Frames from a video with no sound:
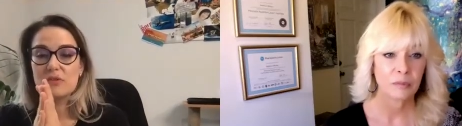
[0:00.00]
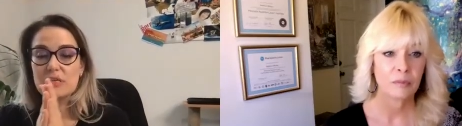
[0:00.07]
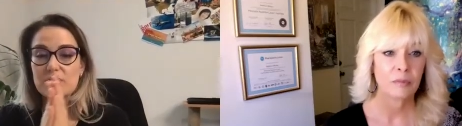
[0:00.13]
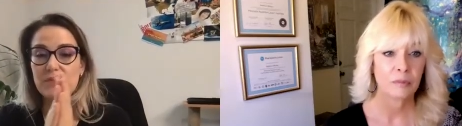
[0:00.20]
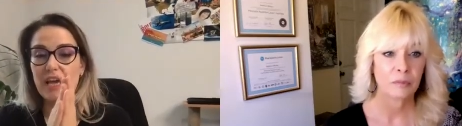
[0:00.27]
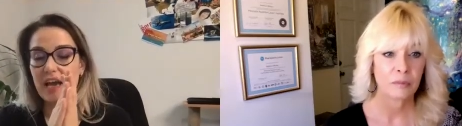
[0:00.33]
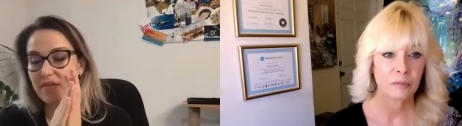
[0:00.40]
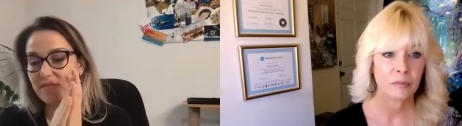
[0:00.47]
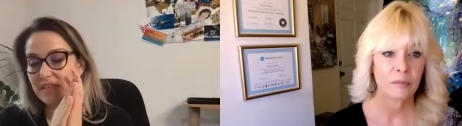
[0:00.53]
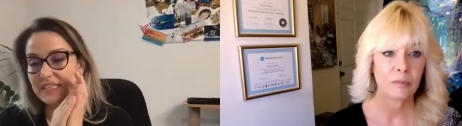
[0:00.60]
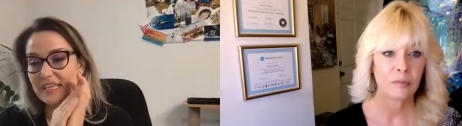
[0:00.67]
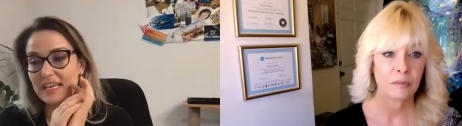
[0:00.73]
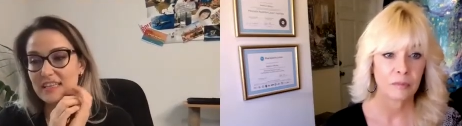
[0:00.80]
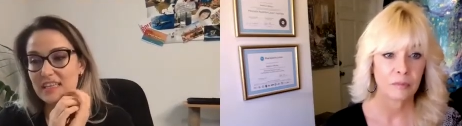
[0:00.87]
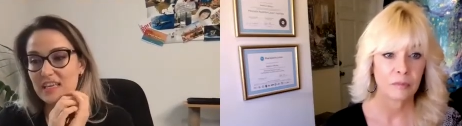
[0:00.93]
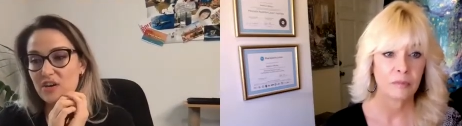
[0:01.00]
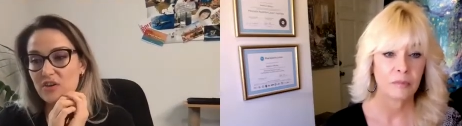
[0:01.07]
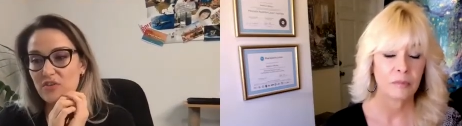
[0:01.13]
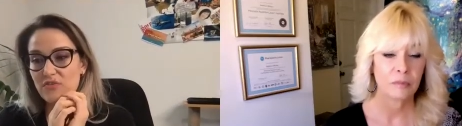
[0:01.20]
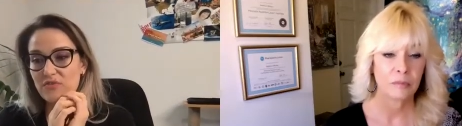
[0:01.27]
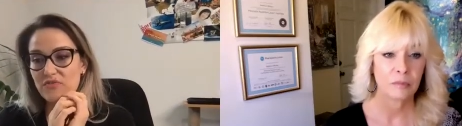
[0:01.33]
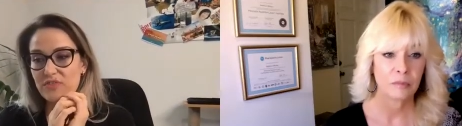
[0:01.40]
Speaker 1: because we have this idea
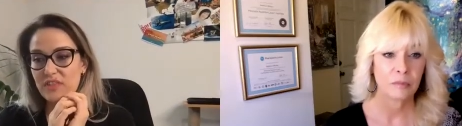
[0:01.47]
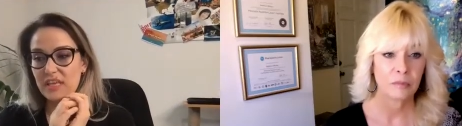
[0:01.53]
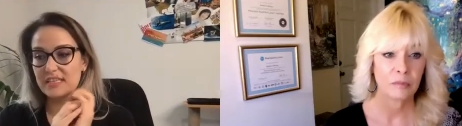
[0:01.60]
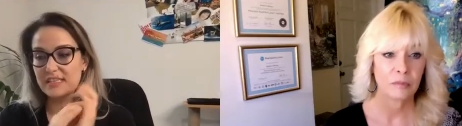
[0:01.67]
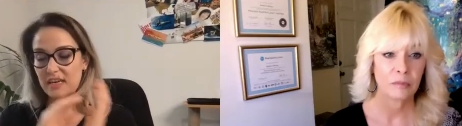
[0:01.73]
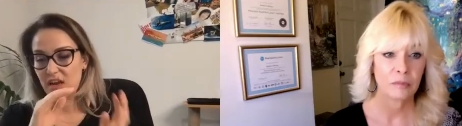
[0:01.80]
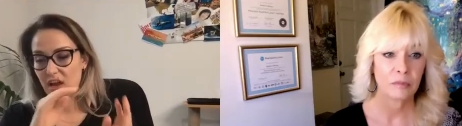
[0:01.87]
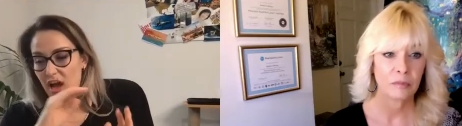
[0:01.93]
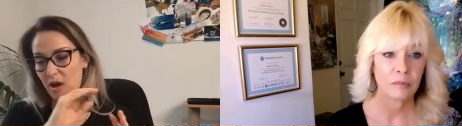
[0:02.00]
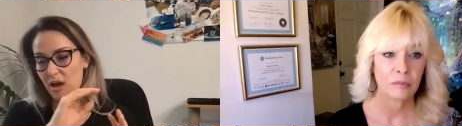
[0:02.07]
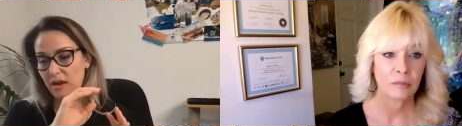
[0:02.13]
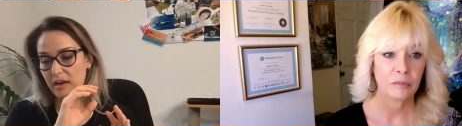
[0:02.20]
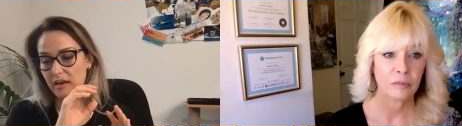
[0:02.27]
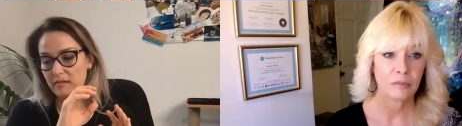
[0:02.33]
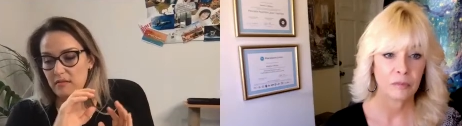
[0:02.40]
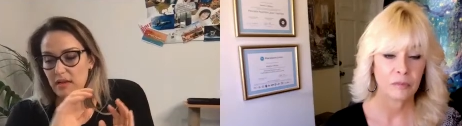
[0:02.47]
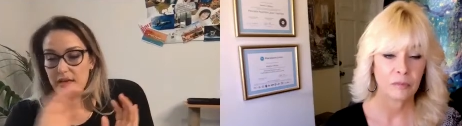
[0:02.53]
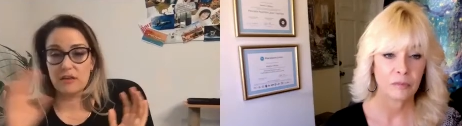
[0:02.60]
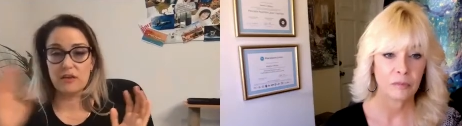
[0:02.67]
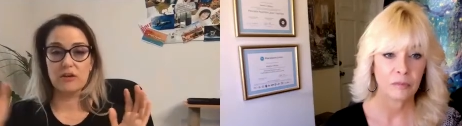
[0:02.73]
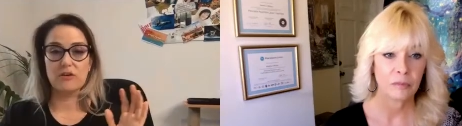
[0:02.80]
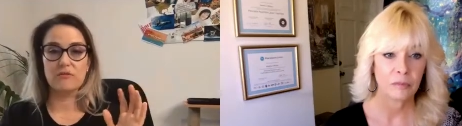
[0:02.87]
of things are kind of
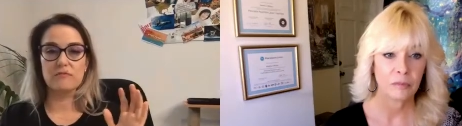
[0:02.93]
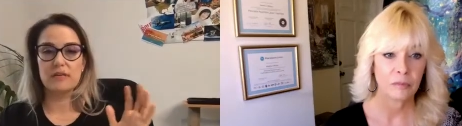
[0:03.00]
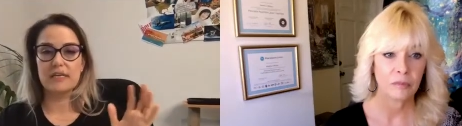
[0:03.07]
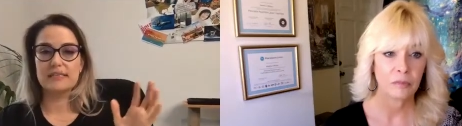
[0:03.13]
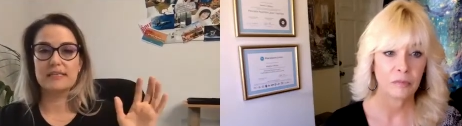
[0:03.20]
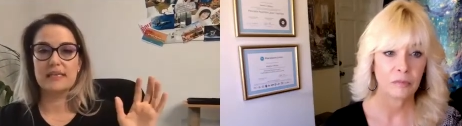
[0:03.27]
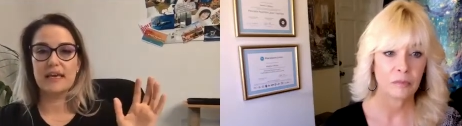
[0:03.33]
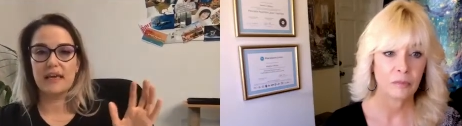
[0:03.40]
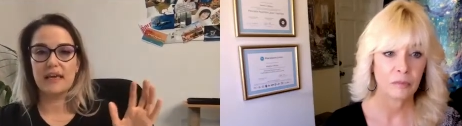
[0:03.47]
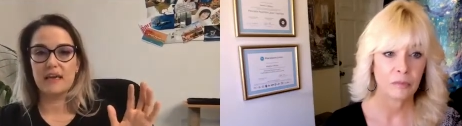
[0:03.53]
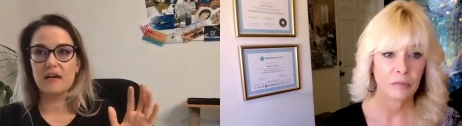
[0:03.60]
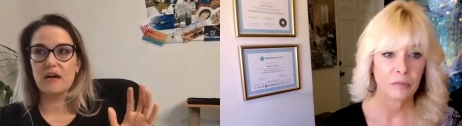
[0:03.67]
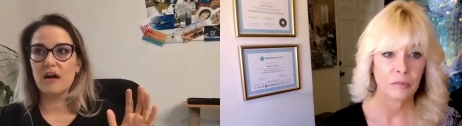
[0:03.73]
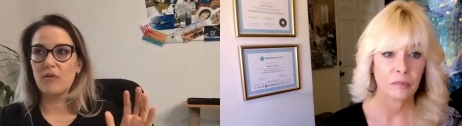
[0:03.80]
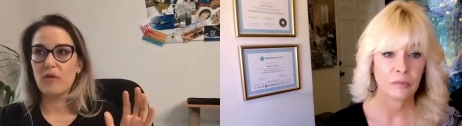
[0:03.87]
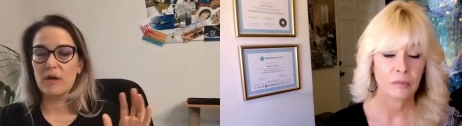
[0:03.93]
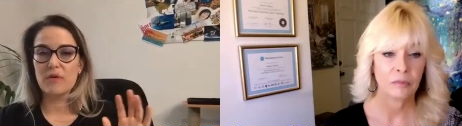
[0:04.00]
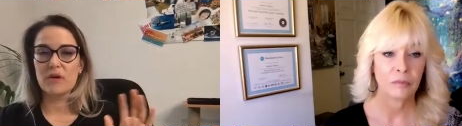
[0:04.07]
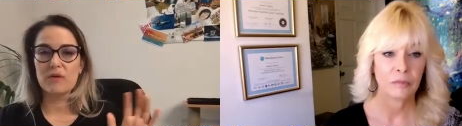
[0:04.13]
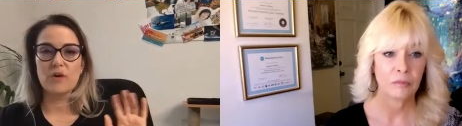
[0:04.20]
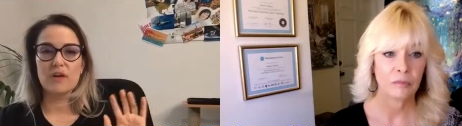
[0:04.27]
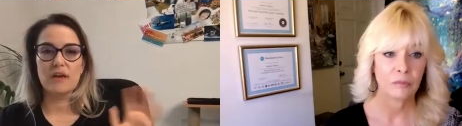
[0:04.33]
like, you know, let's say, oh, I
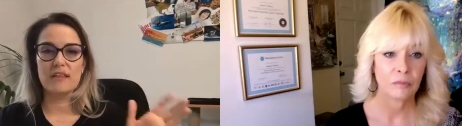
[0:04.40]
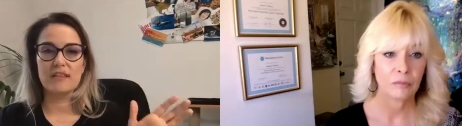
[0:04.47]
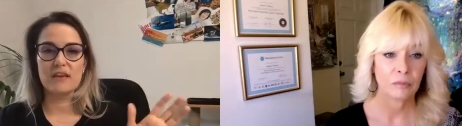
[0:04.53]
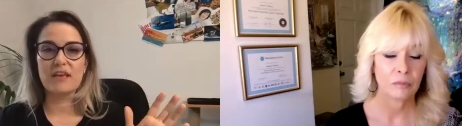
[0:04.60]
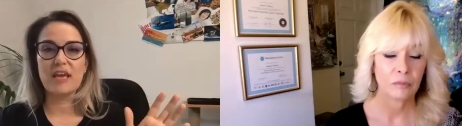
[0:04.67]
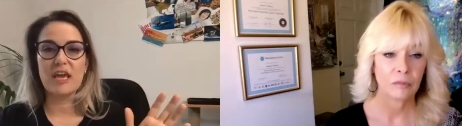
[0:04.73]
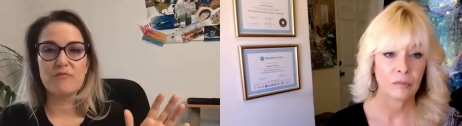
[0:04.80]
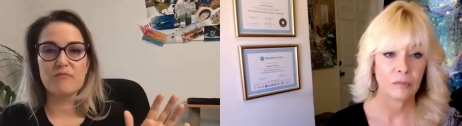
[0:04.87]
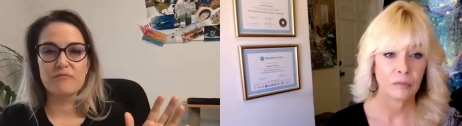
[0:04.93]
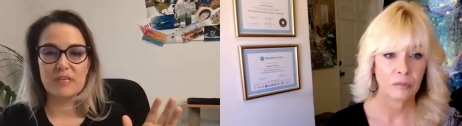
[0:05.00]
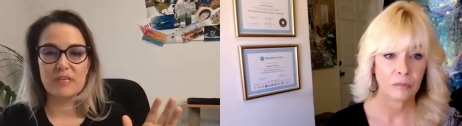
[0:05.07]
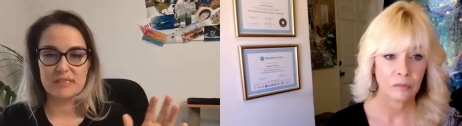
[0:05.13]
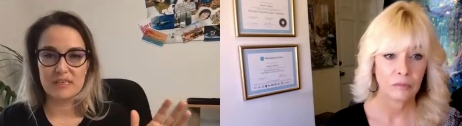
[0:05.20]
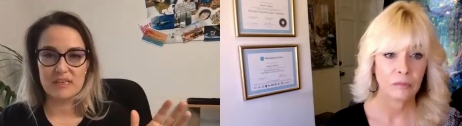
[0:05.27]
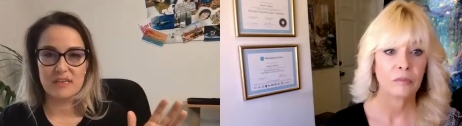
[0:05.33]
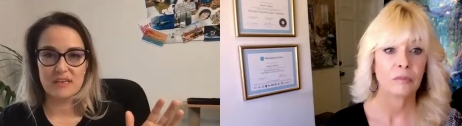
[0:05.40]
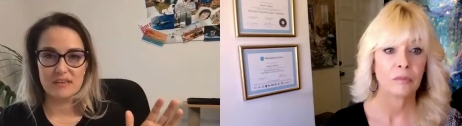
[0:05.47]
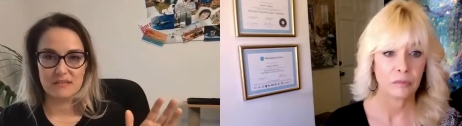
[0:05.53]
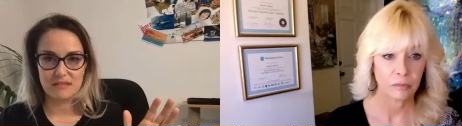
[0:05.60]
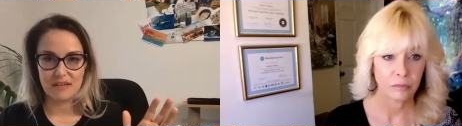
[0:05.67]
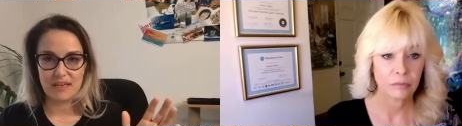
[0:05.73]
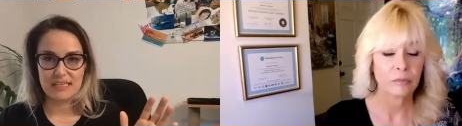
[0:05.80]
want 100K this
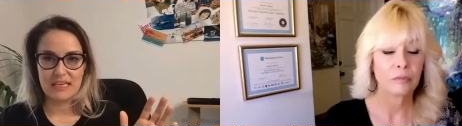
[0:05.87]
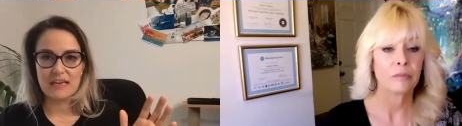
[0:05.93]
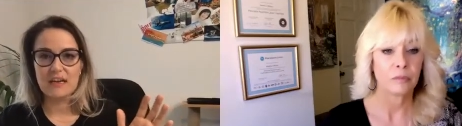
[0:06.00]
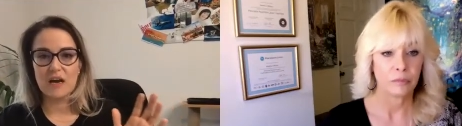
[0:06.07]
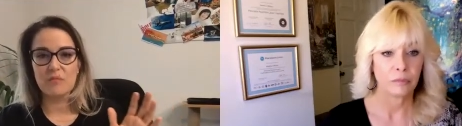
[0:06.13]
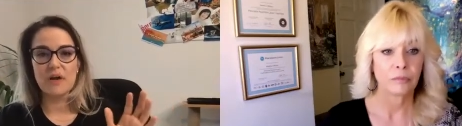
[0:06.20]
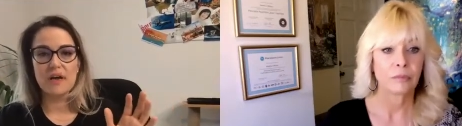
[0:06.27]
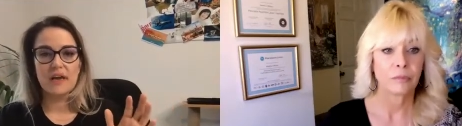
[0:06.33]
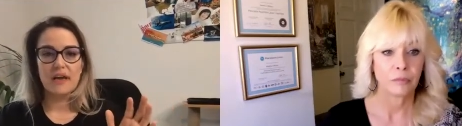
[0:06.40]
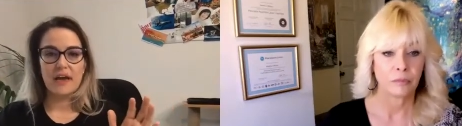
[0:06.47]
year as income.